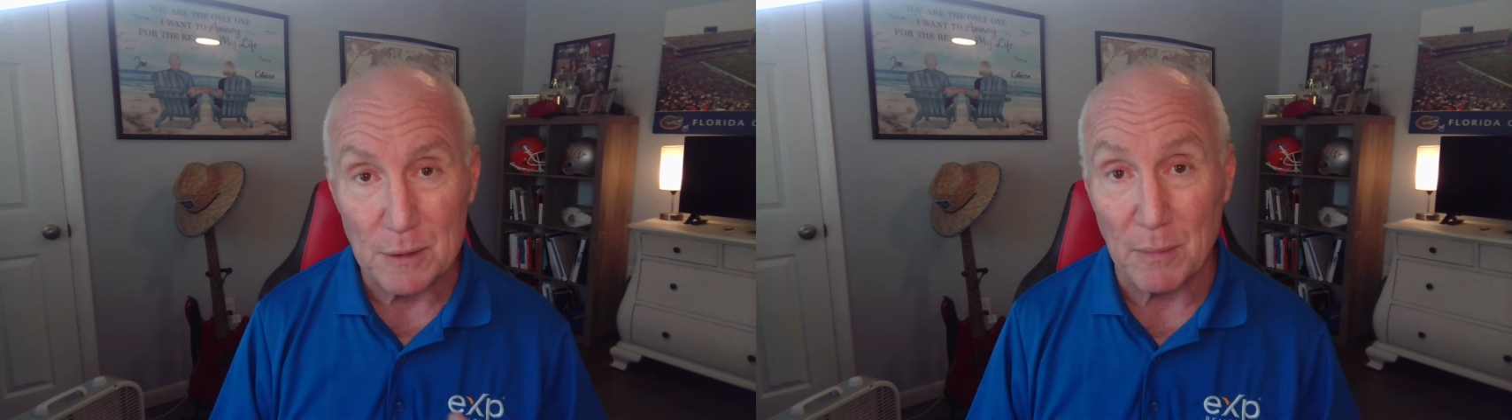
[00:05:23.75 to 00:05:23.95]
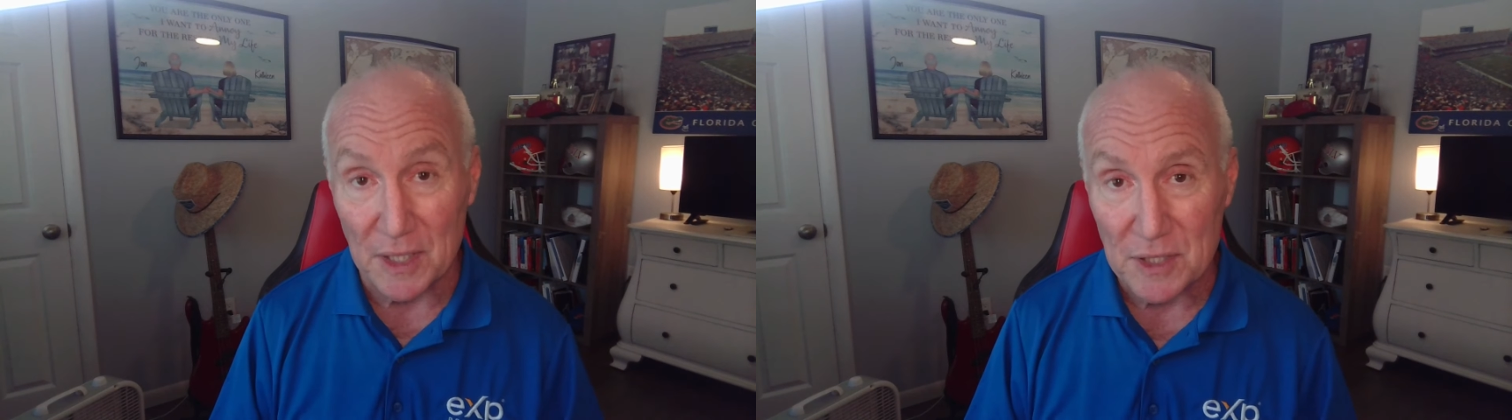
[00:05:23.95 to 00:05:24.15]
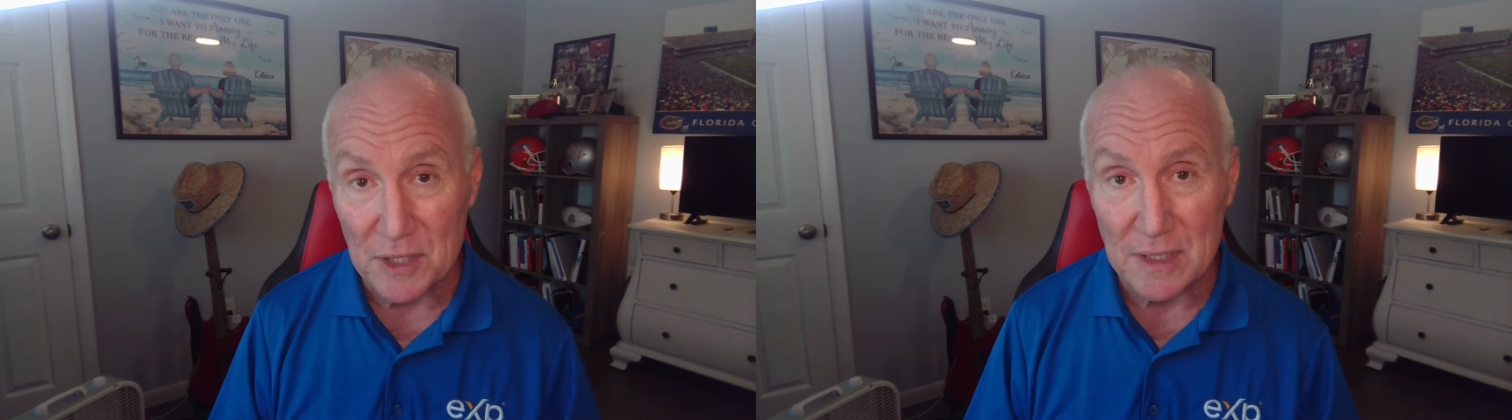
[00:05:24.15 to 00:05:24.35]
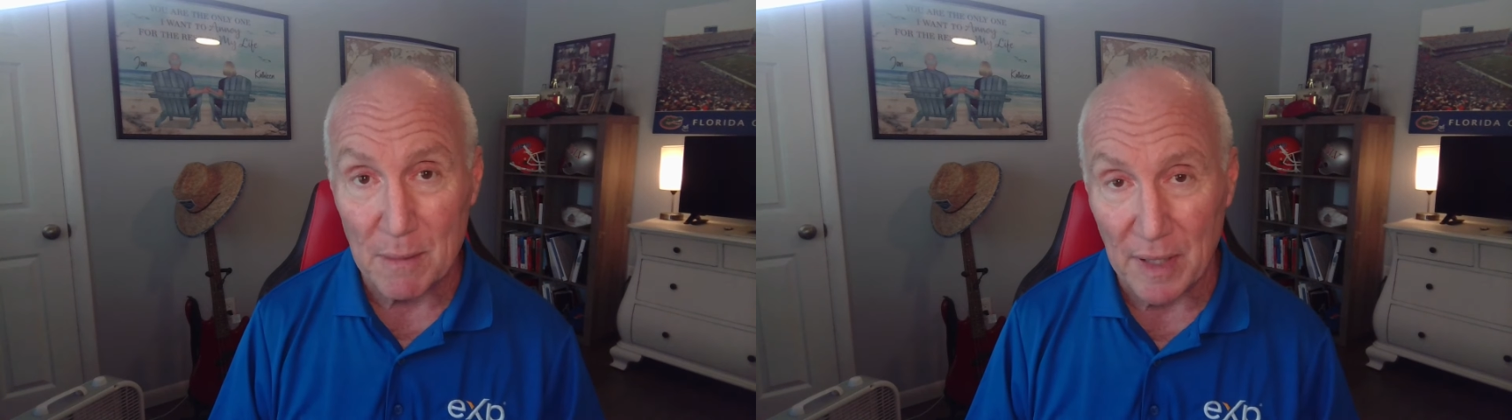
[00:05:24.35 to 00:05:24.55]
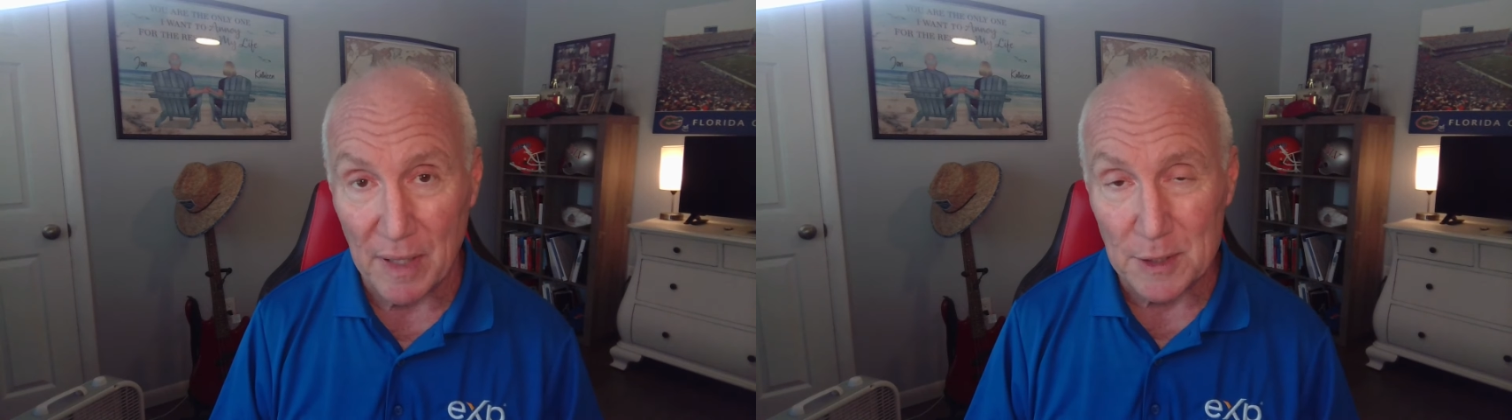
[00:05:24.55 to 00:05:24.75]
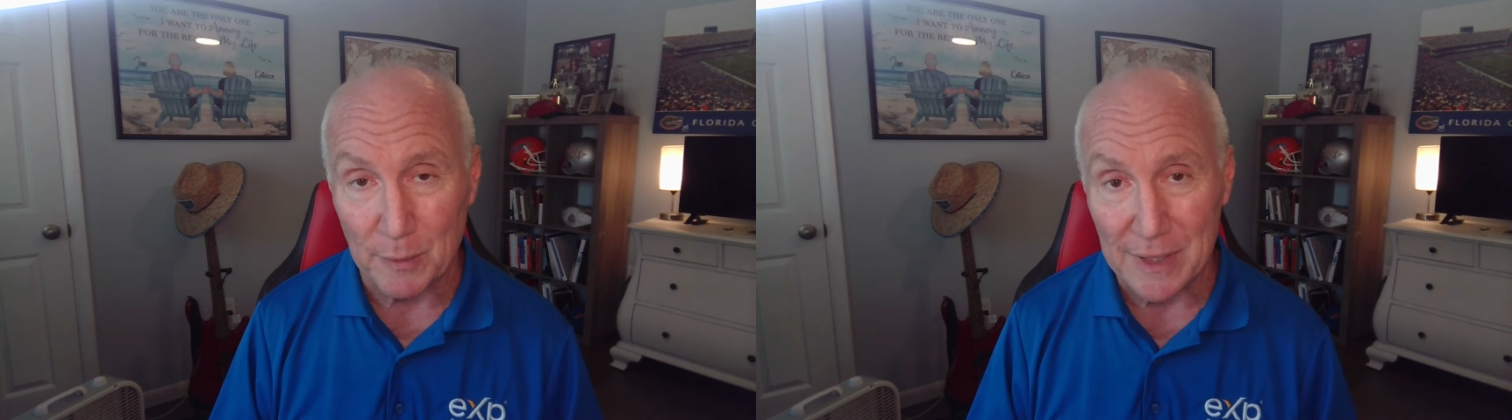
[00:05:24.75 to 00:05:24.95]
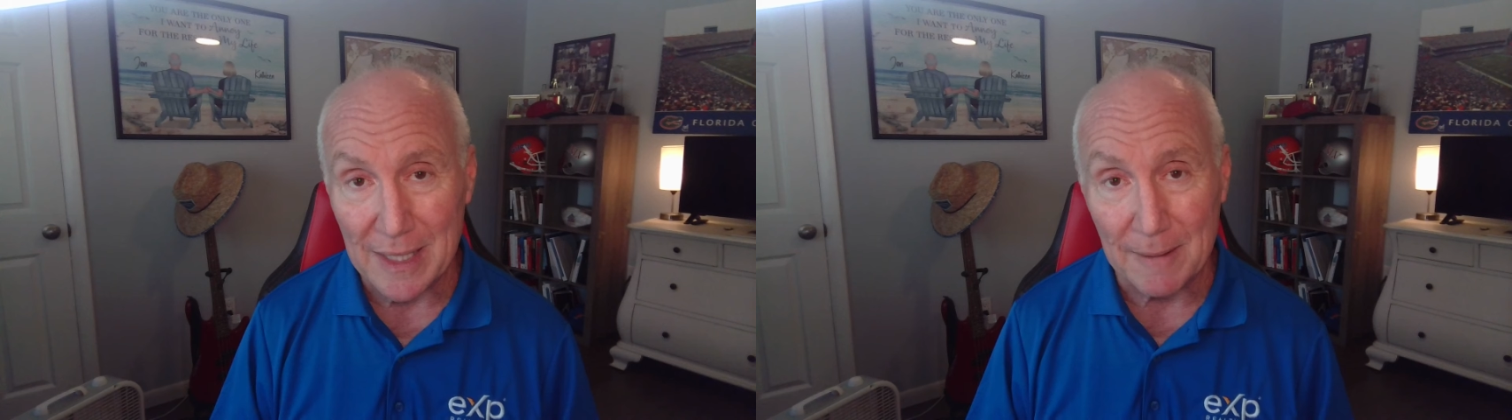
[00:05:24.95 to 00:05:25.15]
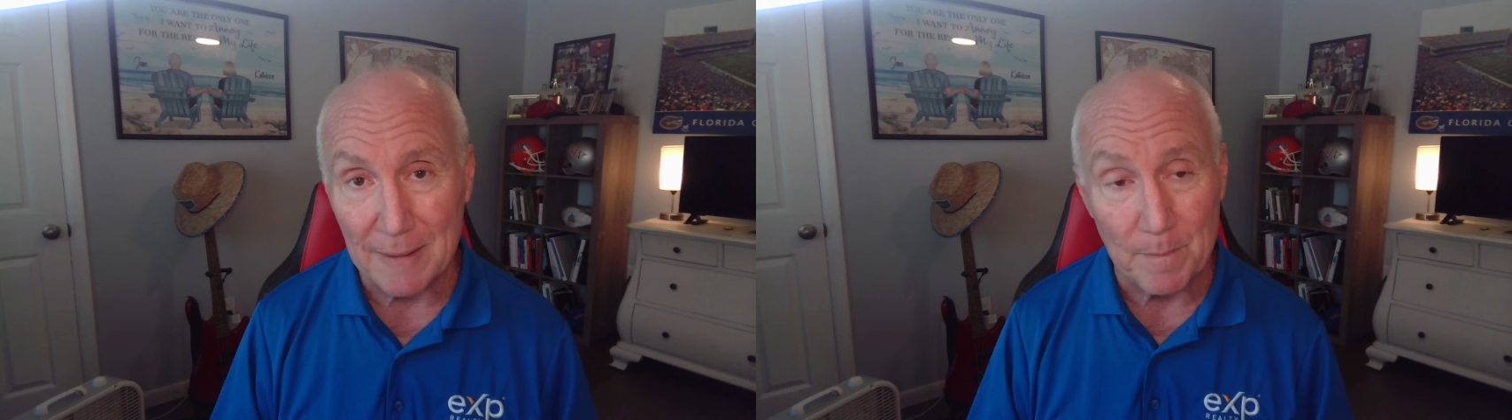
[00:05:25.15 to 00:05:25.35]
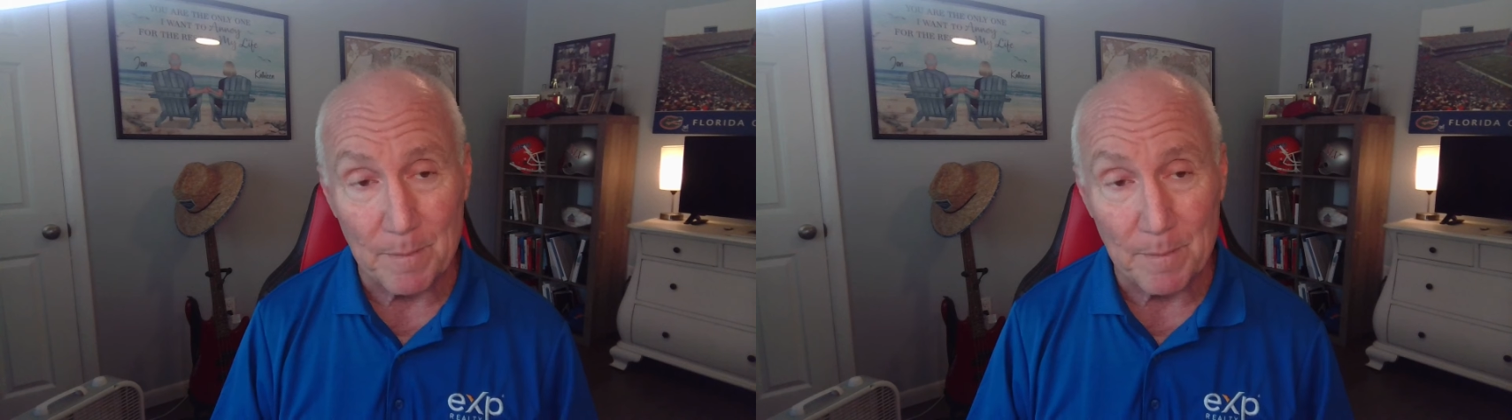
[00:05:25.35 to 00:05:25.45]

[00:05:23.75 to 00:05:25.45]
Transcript: as much as they possibly can.